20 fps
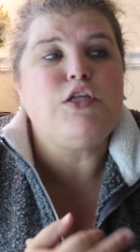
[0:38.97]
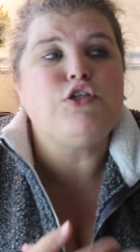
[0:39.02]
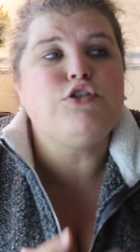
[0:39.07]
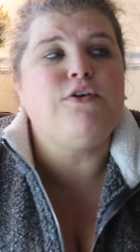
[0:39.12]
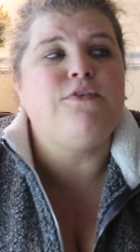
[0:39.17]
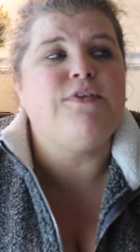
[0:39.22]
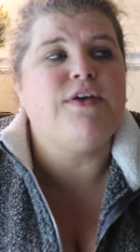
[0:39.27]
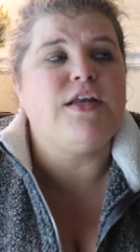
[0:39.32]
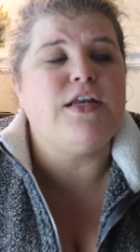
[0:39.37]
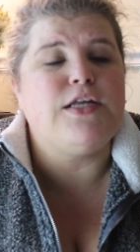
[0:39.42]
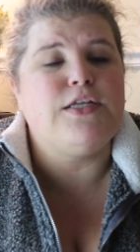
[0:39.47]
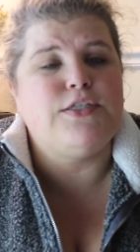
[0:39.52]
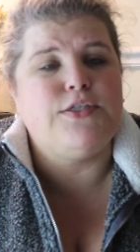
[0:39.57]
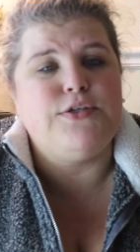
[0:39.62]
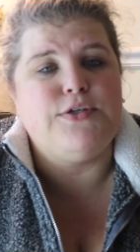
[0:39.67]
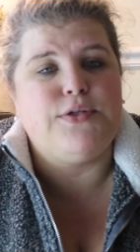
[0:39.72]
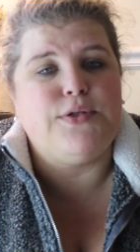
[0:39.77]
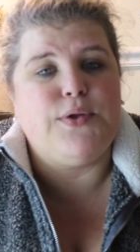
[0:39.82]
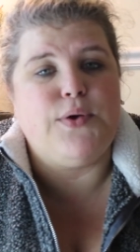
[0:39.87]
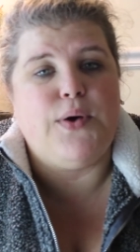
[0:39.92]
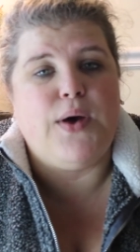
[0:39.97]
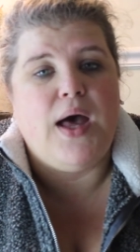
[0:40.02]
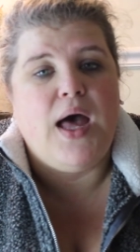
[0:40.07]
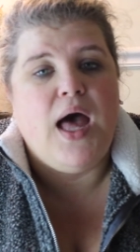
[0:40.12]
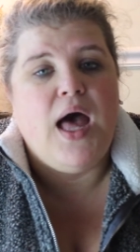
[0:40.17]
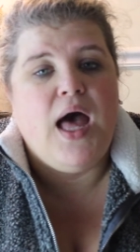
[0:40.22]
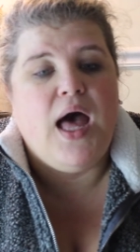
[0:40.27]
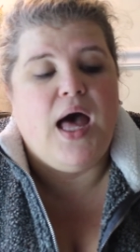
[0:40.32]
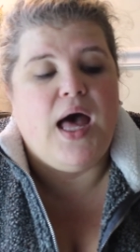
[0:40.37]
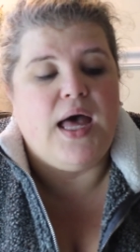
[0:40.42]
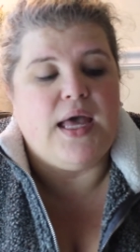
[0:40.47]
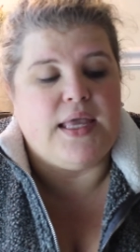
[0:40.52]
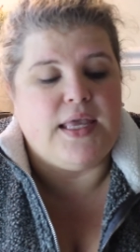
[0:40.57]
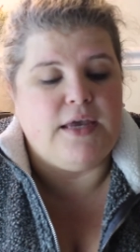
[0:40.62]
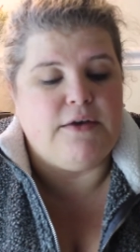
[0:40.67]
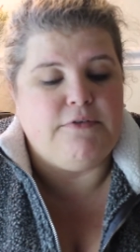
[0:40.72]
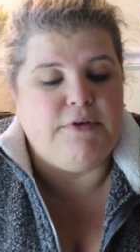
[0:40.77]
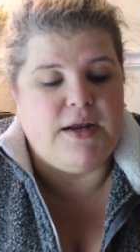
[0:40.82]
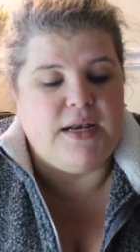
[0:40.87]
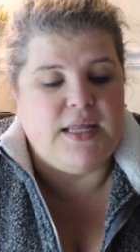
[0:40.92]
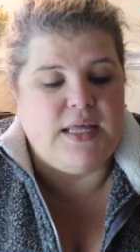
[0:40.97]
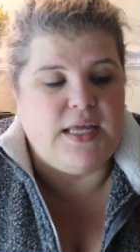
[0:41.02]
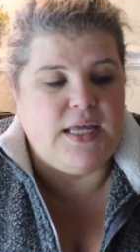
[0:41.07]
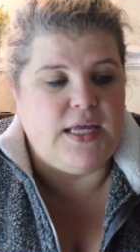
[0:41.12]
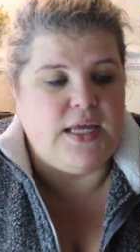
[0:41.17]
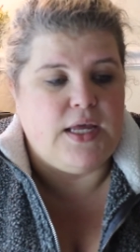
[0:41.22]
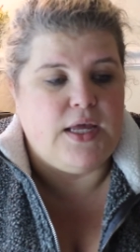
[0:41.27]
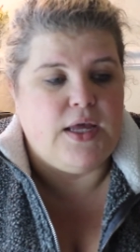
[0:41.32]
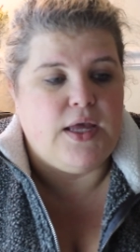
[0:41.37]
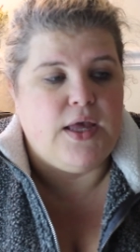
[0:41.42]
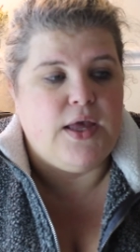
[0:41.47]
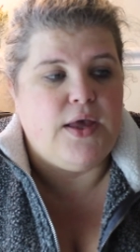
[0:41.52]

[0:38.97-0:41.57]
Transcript: So I figured I'd do a get ready